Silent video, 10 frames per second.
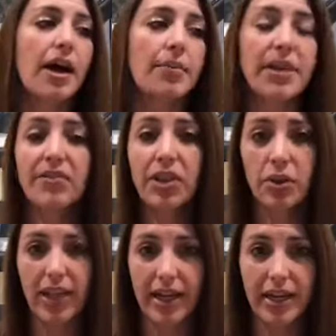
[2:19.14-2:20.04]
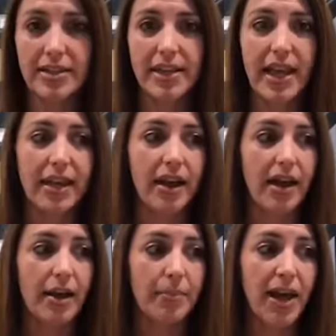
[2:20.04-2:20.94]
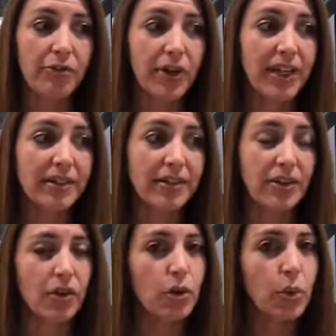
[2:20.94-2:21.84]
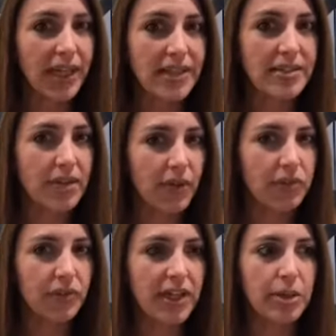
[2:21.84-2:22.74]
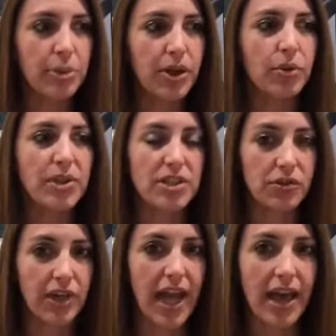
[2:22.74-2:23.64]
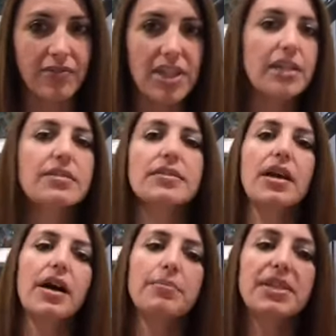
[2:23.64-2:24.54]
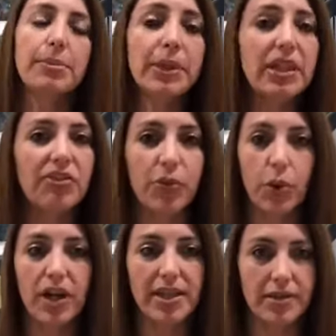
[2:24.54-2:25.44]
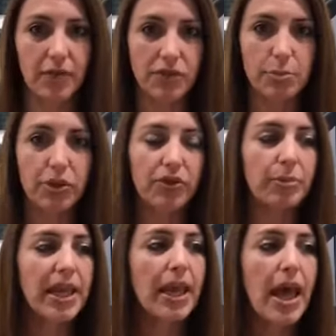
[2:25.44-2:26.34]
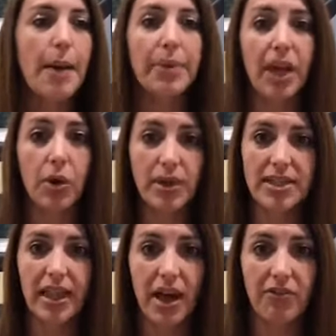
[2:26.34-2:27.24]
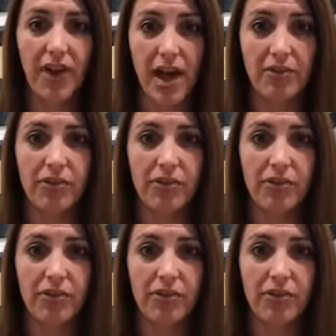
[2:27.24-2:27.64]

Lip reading: even though, like I said, I've written, the quickest I've ever written a book was 3.5 days. Typically 4 is comfortable for me, but I always allow 5,